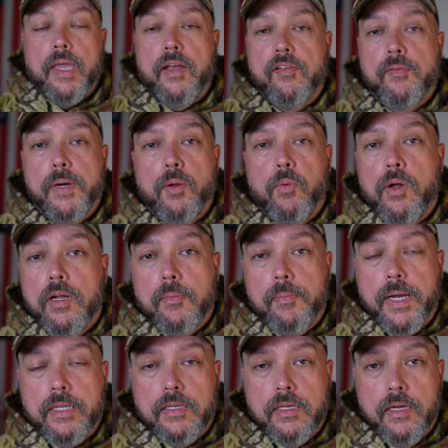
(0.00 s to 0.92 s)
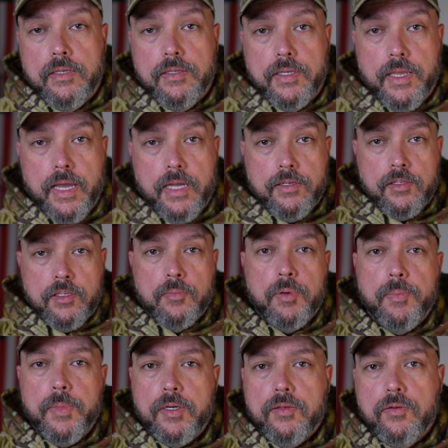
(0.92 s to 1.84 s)
Hey everybody, welcome back to Guns and Gadgets, the
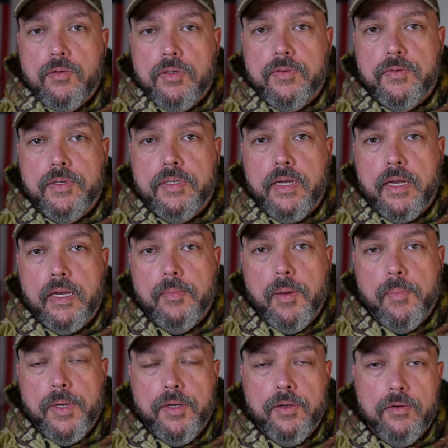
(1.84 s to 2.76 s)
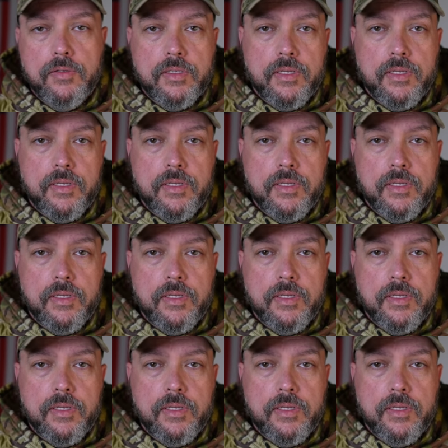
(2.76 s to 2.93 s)
premier source for Second Amendment news.